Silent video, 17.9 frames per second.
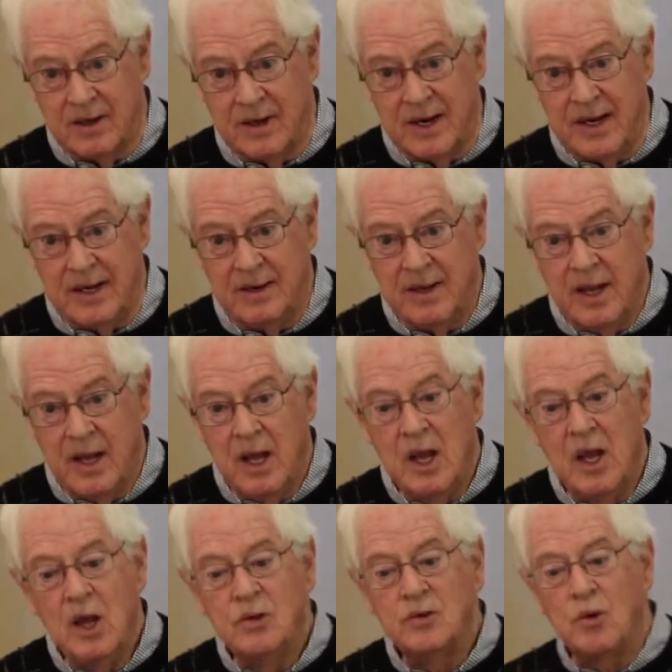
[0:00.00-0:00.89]
All right?
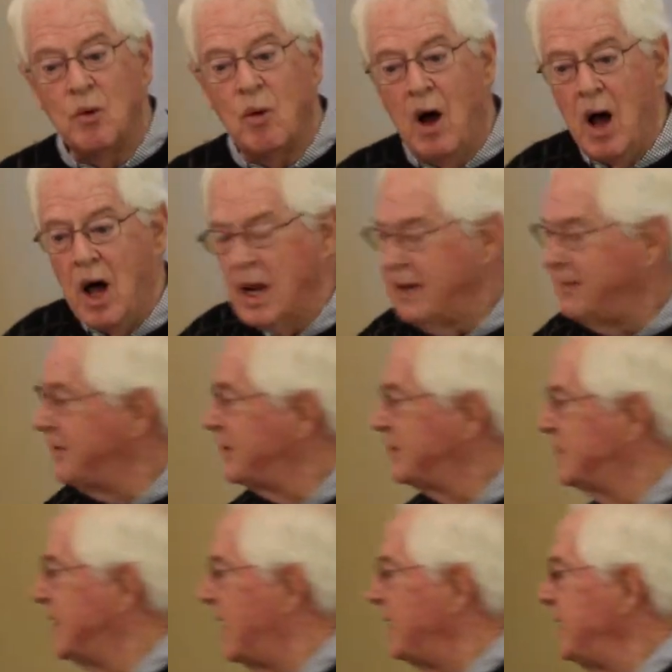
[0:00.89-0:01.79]
So all of a
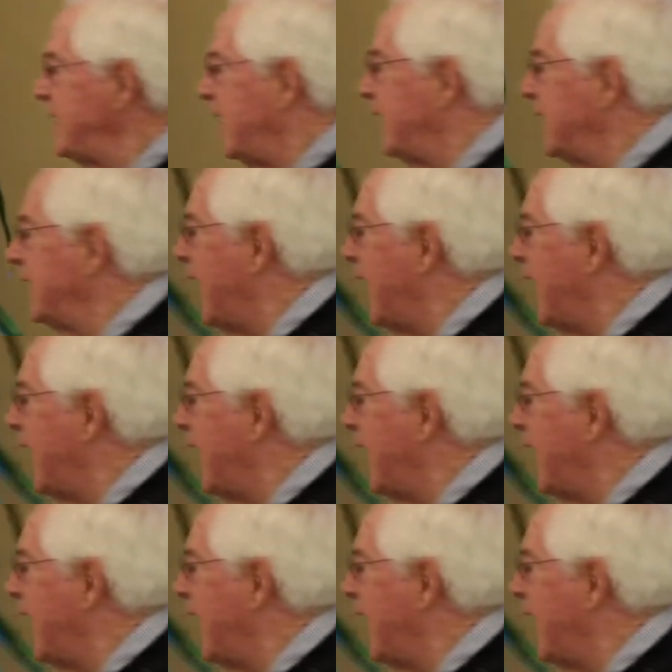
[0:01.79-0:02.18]
sudden in